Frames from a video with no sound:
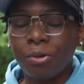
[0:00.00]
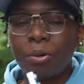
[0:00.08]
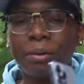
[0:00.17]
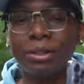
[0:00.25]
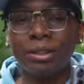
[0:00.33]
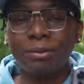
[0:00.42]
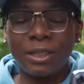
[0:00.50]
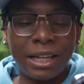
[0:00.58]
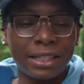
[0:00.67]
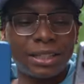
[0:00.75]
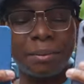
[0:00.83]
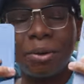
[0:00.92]
We're about to
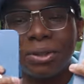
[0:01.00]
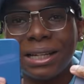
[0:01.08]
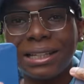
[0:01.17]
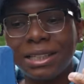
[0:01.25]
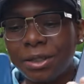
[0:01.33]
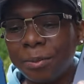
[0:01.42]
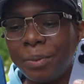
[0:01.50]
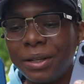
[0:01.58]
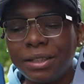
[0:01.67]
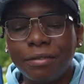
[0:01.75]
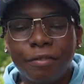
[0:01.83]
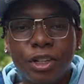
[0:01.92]
test the most
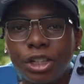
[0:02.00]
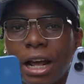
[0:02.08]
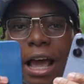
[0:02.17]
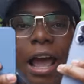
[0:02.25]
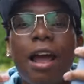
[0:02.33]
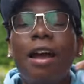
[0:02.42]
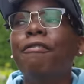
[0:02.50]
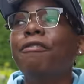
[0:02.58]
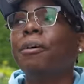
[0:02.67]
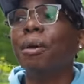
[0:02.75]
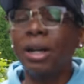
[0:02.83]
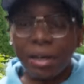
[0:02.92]
anticipated feature that
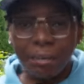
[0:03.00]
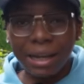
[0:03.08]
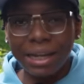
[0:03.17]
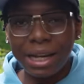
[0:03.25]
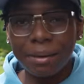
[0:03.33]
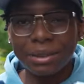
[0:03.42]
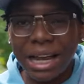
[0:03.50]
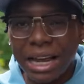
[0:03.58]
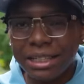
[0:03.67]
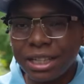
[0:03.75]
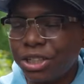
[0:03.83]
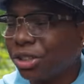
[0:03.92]
everybody in my DMs
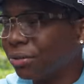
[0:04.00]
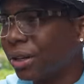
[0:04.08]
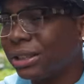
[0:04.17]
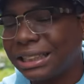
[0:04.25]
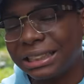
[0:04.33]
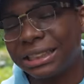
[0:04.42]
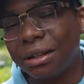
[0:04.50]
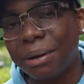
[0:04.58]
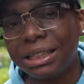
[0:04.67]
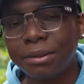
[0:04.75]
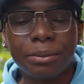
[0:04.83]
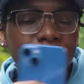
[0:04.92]
asking. Shevon, test
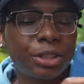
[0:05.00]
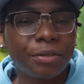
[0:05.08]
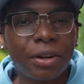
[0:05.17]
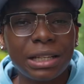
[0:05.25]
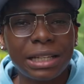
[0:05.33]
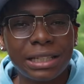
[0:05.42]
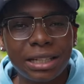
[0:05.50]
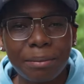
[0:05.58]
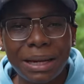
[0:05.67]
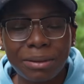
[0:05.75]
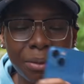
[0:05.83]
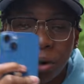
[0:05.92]
cinematic mode. Shevon, test
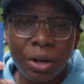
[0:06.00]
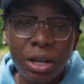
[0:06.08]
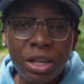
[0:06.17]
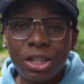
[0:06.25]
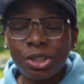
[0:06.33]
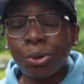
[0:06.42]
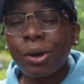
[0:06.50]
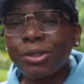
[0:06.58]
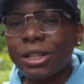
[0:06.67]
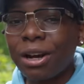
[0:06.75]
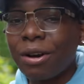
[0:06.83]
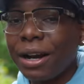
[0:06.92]
cinematic mode. So we're
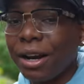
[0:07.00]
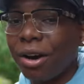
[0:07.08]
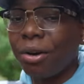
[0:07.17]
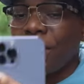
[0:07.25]
outside right now.